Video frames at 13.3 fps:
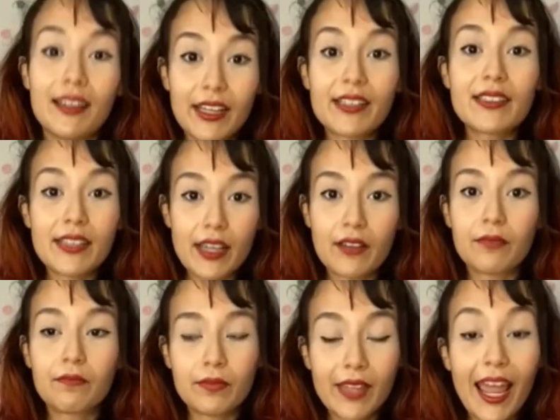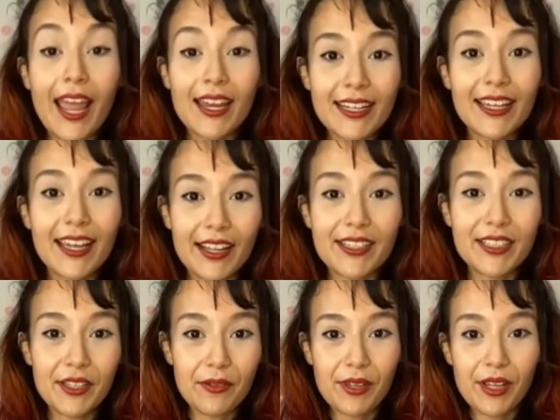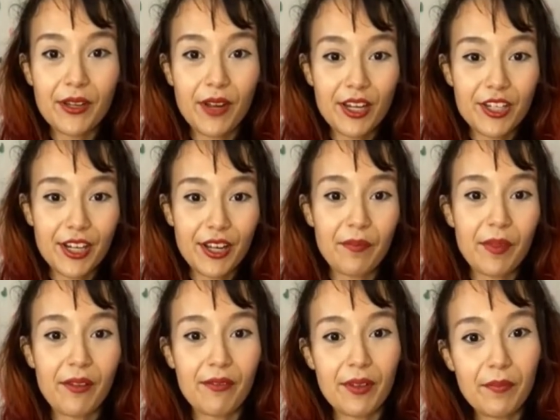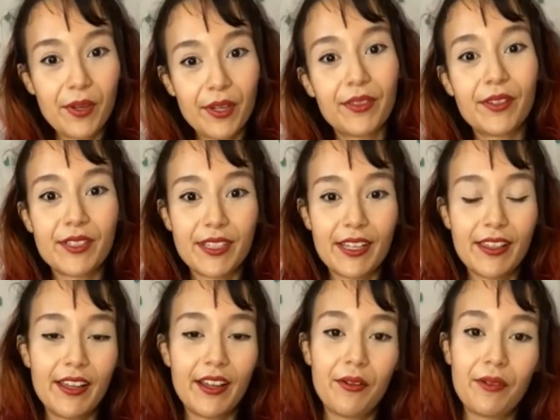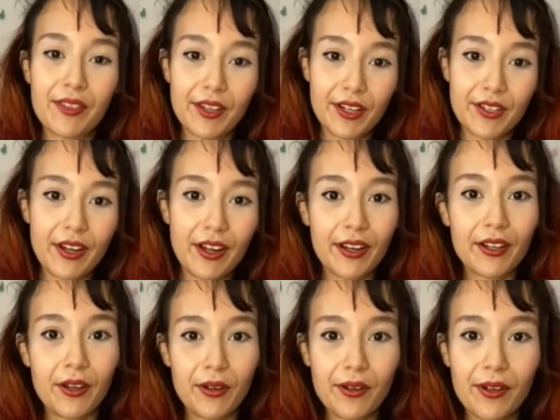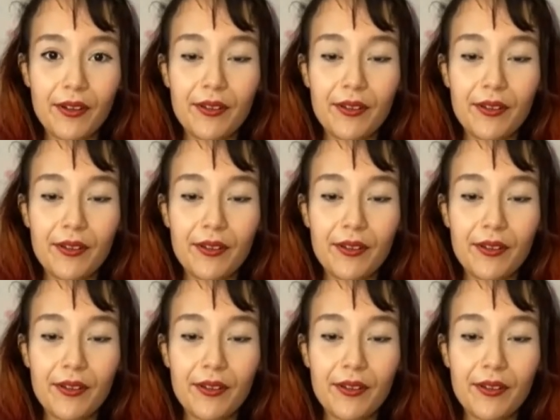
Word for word: it's like candy canes that we crush up and we put those in there with our dark cocoa.